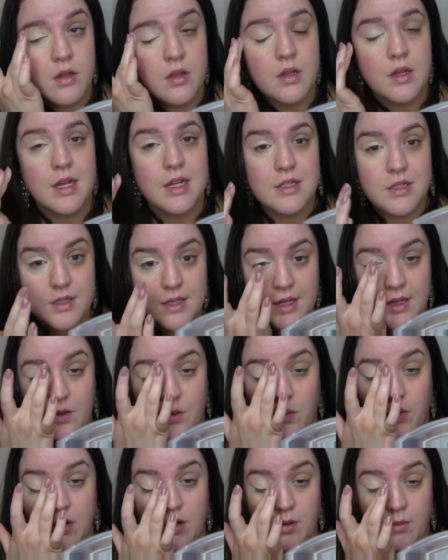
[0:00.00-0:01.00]
That's like
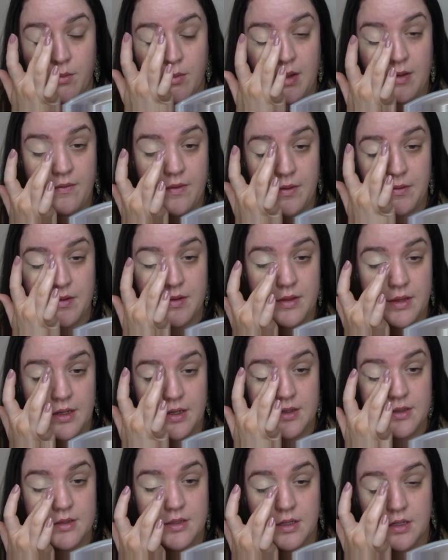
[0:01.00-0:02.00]
one of my favorite
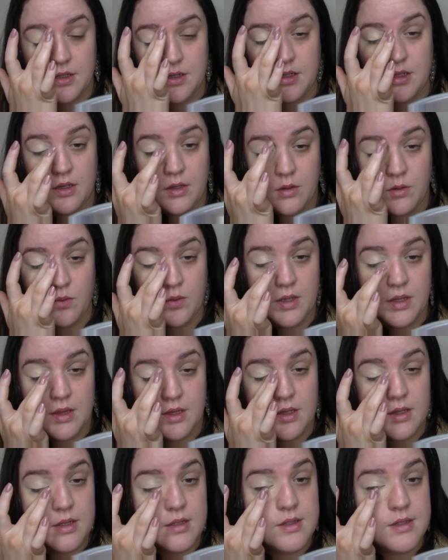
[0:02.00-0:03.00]
things to do
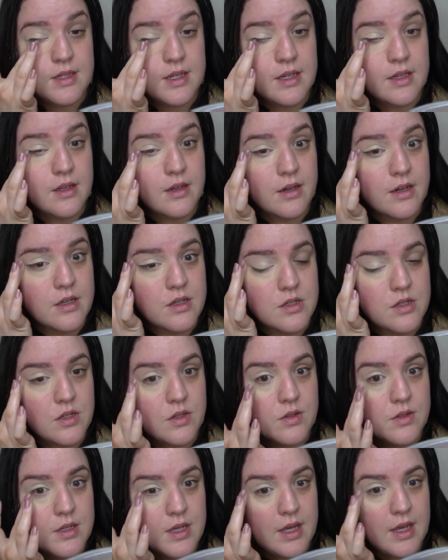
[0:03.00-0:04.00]
with concealer, is
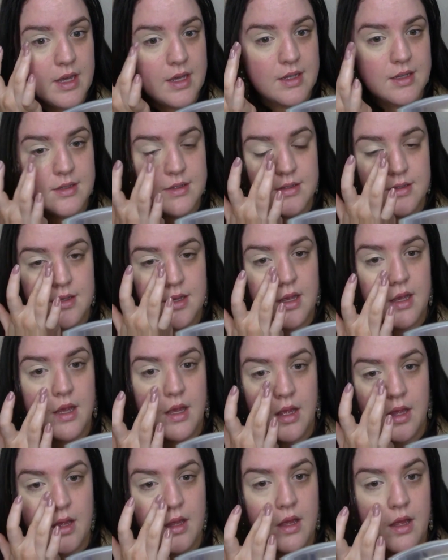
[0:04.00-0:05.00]
use it as
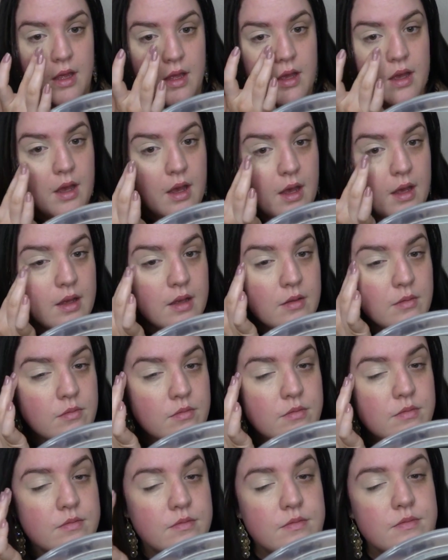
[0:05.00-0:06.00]

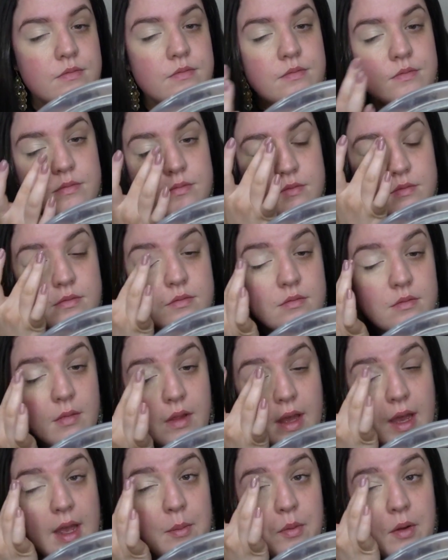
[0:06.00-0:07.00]

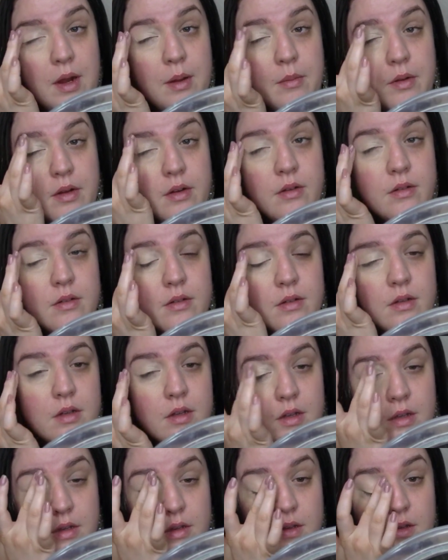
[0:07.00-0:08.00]
eye primer.
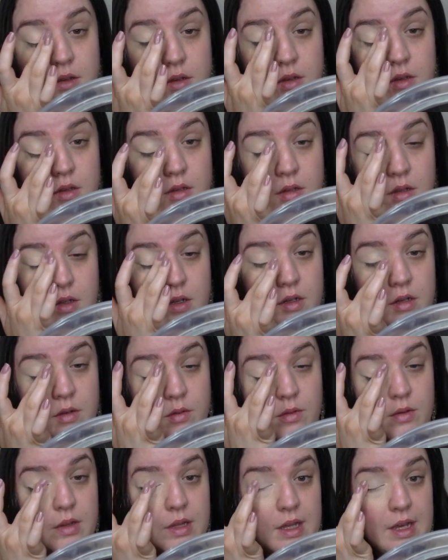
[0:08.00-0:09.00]
You
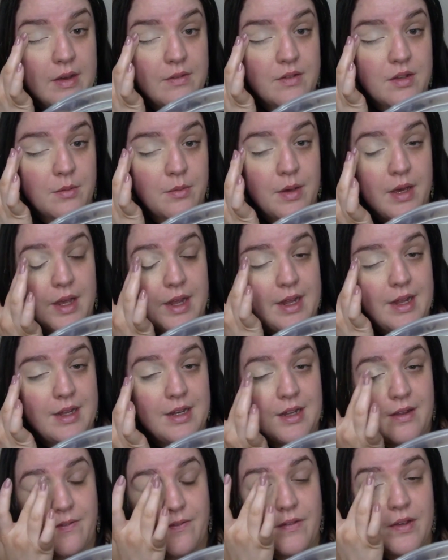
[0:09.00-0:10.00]
don't really have to buy
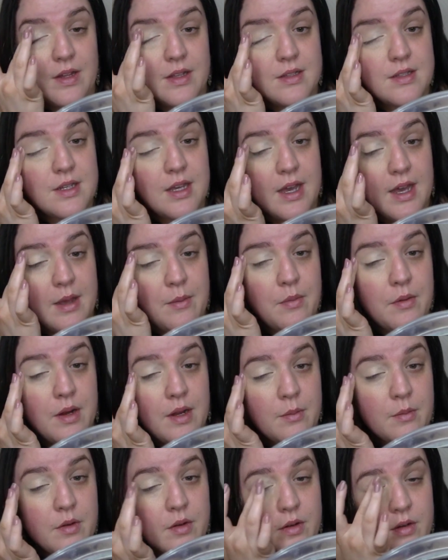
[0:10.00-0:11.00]
any fancy eye
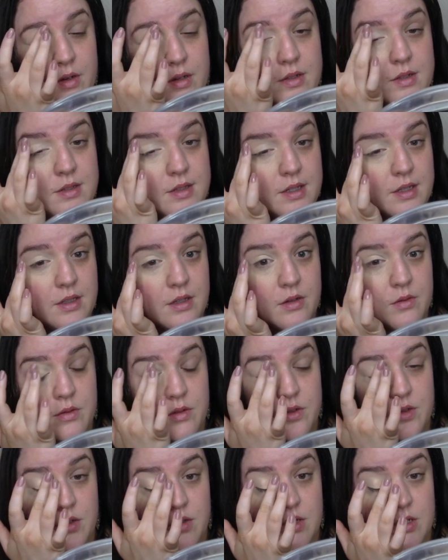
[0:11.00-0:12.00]
primer. Concealer
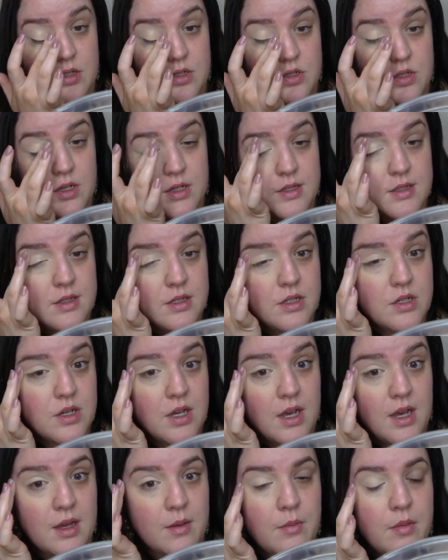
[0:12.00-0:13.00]
will do just the
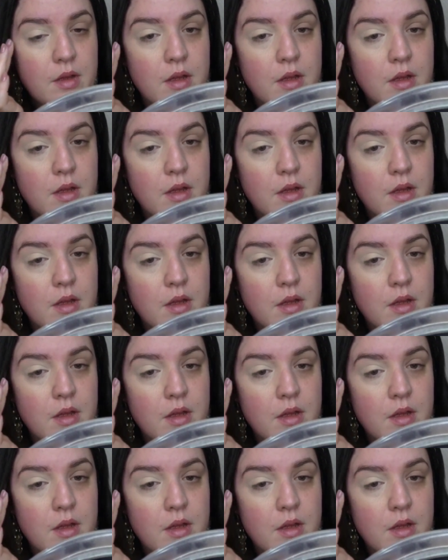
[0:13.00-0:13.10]
job.